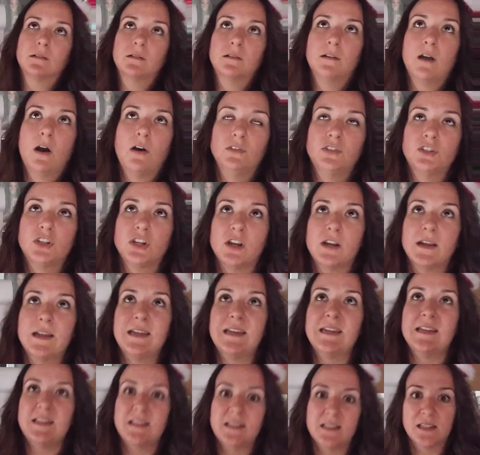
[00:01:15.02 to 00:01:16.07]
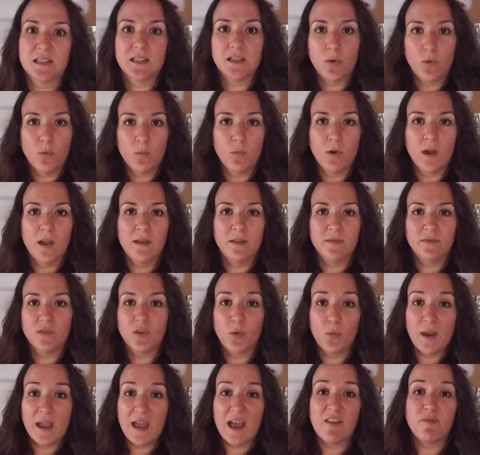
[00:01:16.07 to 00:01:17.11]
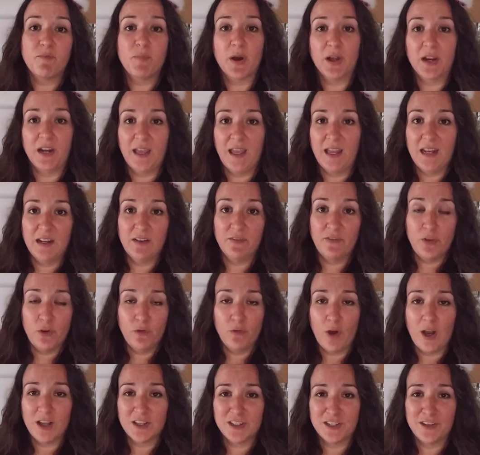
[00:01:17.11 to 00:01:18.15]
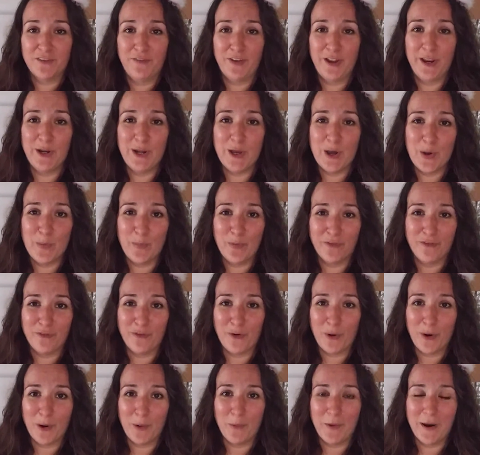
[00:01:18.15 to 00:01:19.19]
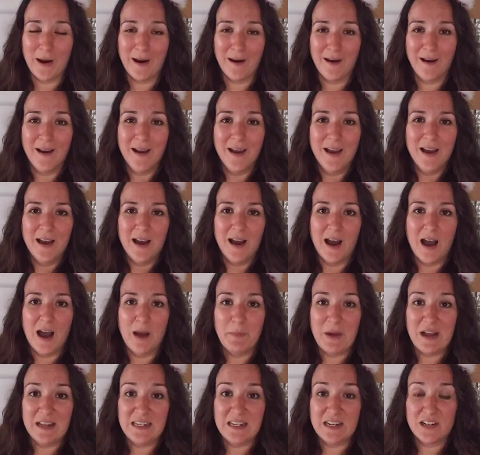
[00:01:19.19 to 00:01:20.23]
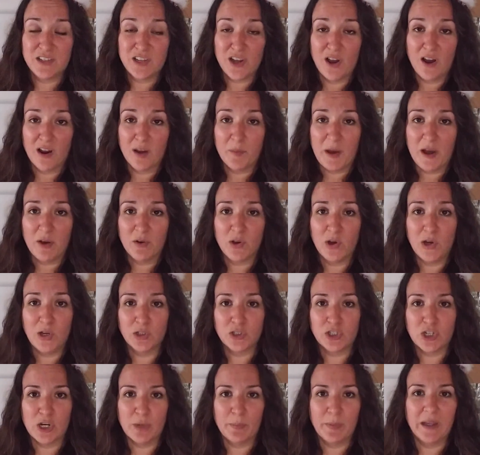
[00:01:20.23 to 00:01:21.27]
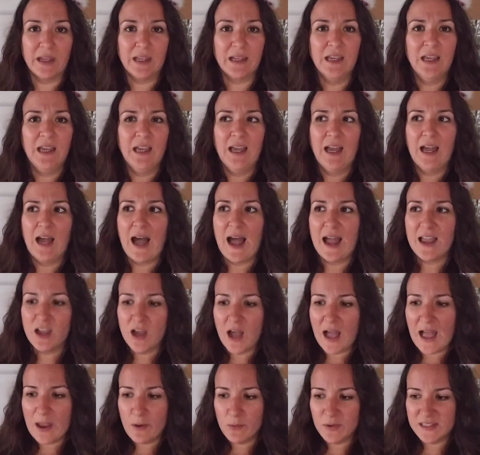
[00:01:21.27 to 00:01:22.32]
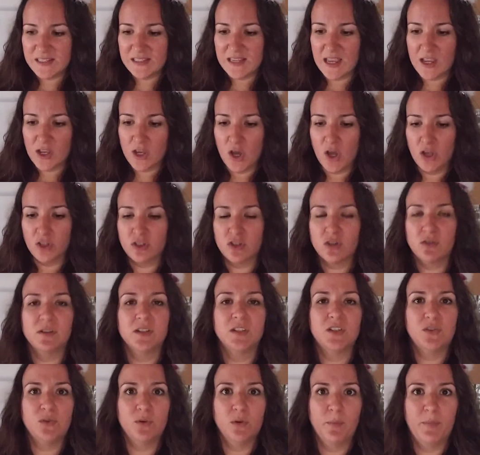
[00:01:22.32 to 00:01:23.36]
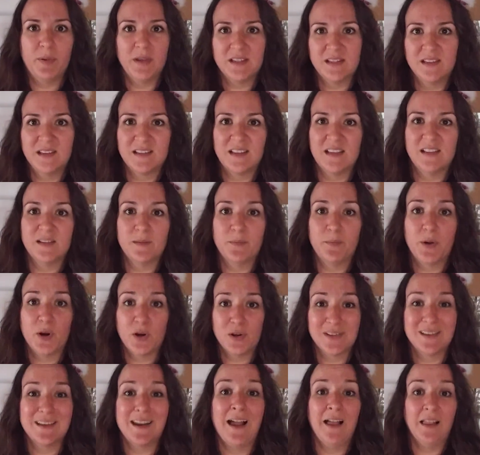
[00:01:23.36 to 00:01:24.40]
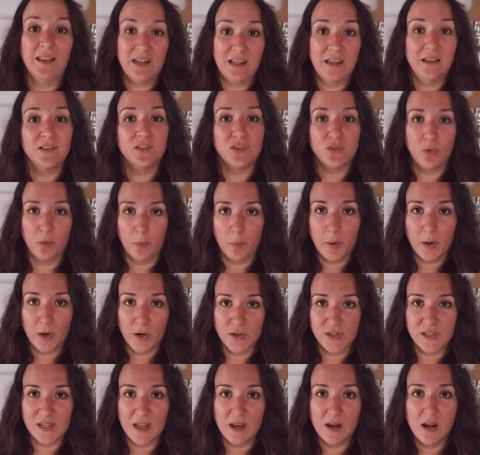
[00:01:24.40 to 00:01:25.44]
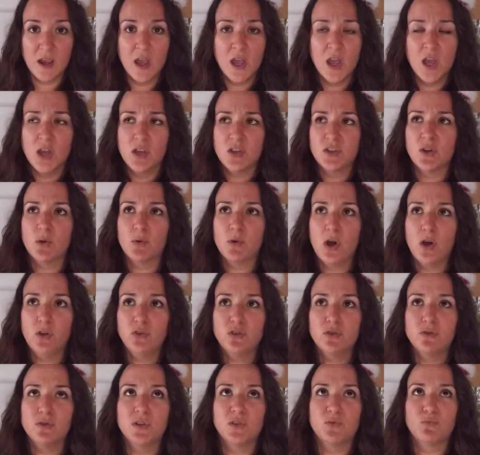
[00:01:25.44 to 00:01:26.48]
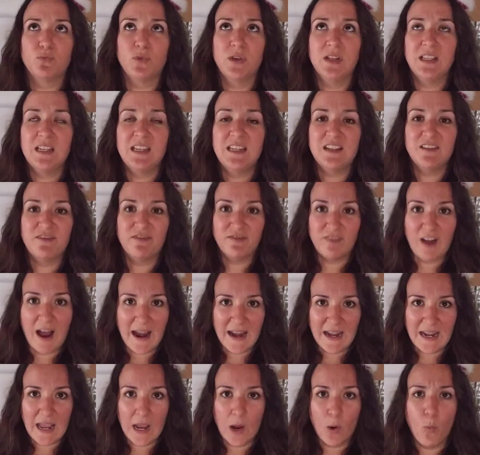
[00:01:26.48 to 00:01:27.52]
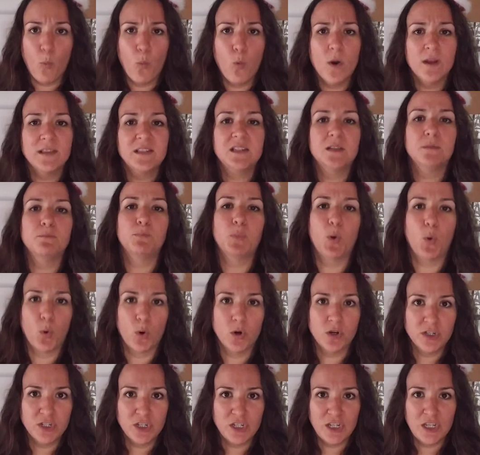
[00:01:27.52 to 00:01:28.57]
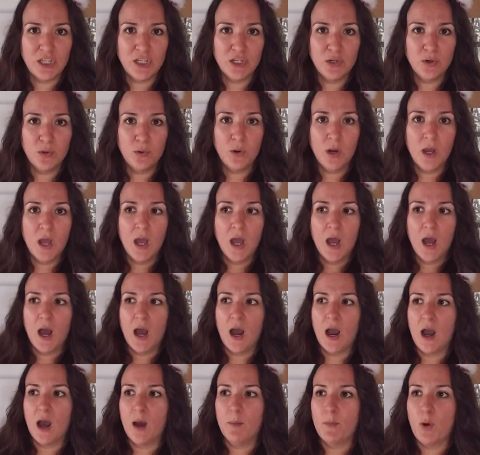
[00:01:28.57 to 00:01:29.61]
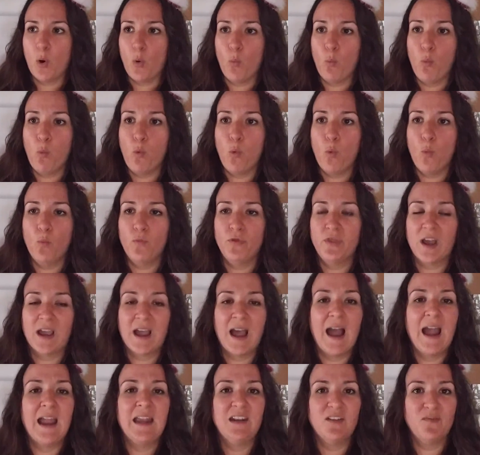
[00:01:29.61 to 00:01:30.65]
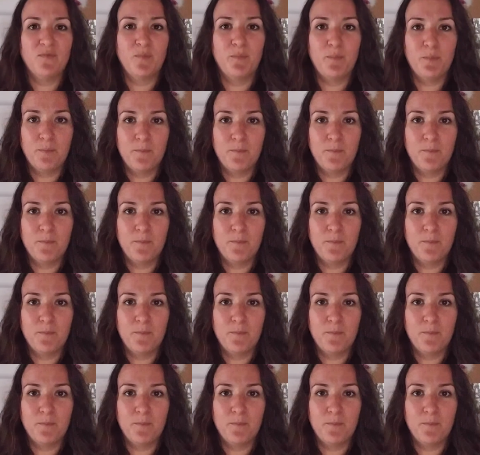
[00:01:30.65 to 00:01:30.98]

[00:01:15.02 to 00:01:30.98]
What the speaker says: culture is, the way I put it, and if you've watched a video before where I did a talk about culture, but I always say culture is to a business as a personality is to a person. So culture is really defining what's important to you, the kind of